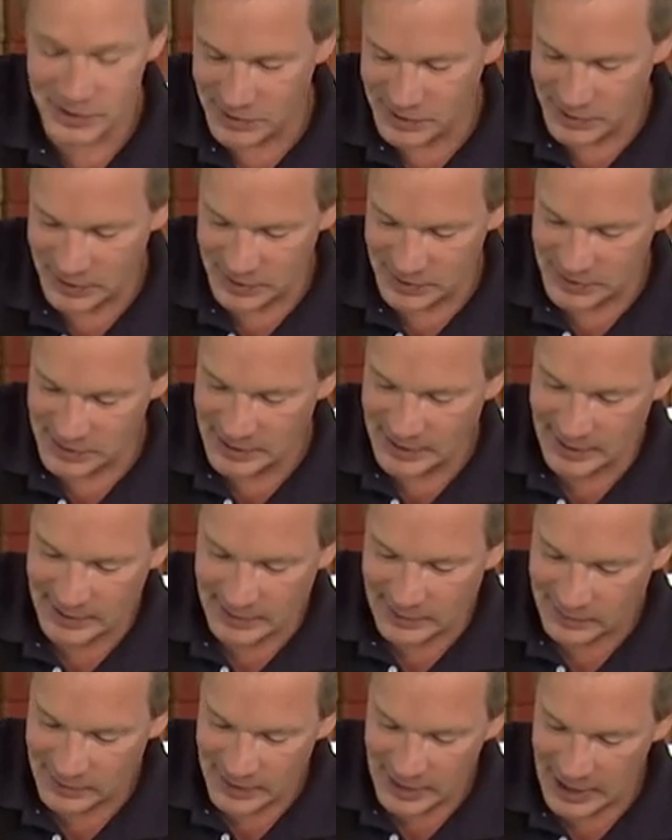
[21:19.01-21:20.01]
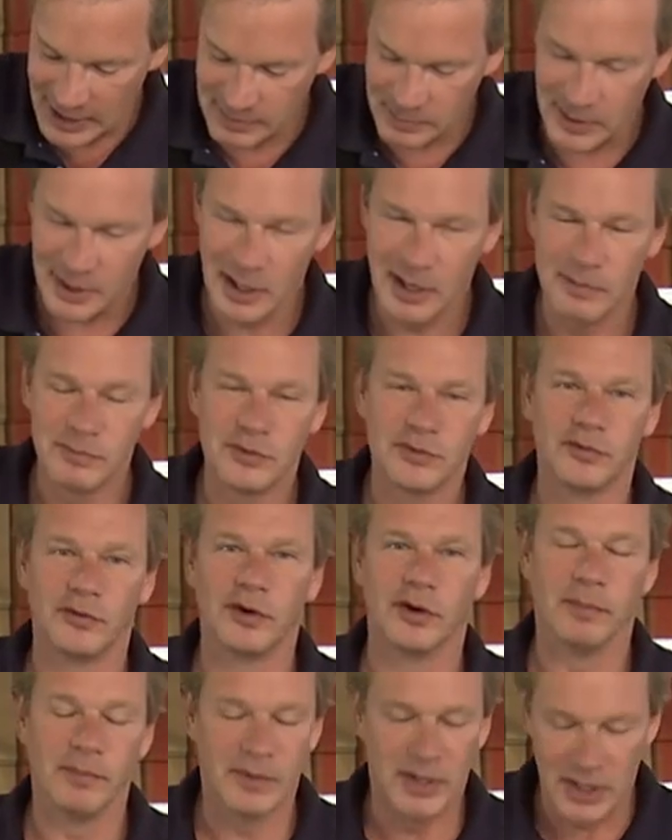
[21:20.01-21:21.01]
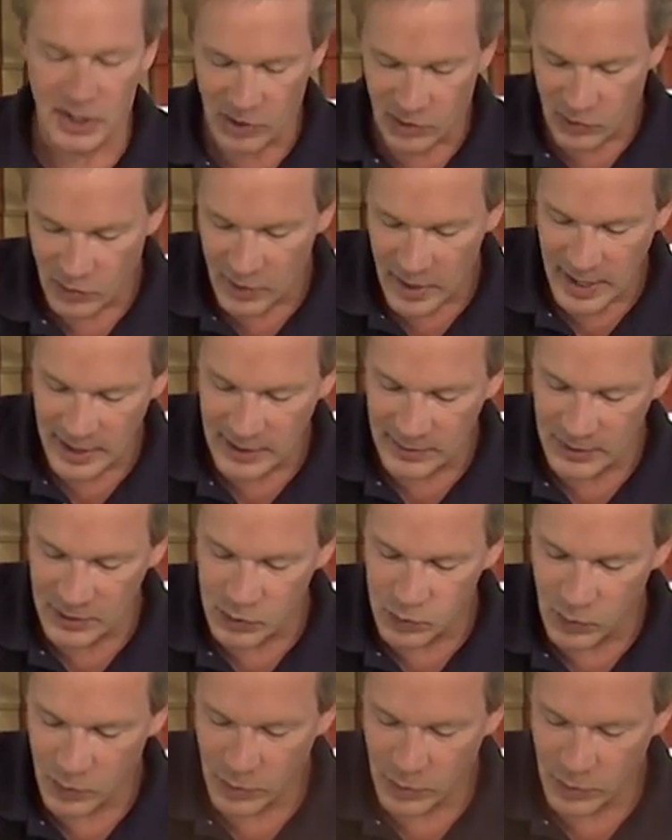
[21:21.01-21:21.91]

instance, the name comes from creating these